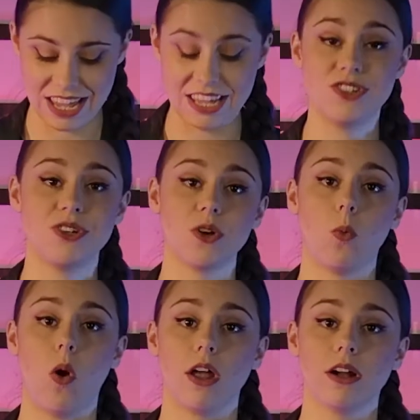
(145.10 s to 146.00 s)
into your
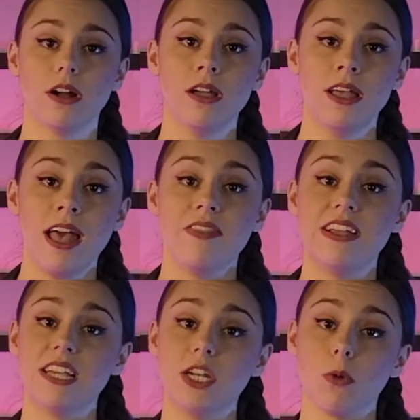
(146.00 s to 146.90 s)
water, they
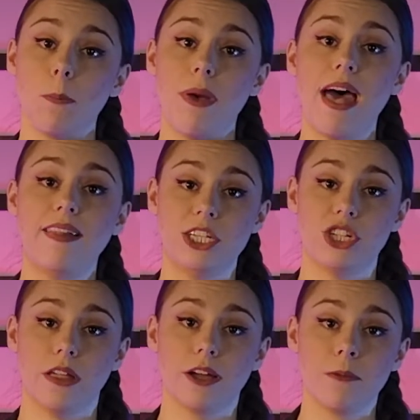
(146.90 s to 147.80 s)
tend to repel each
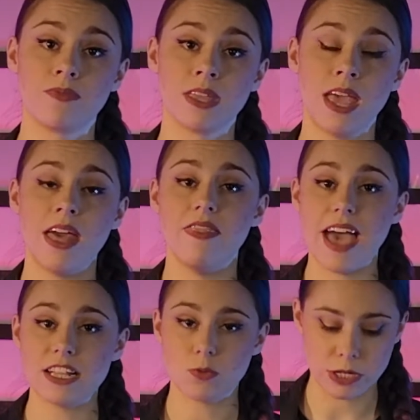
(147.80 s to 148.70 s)
other.
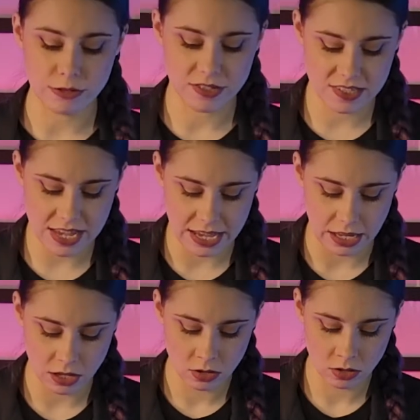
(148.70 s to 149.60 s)
That's what you see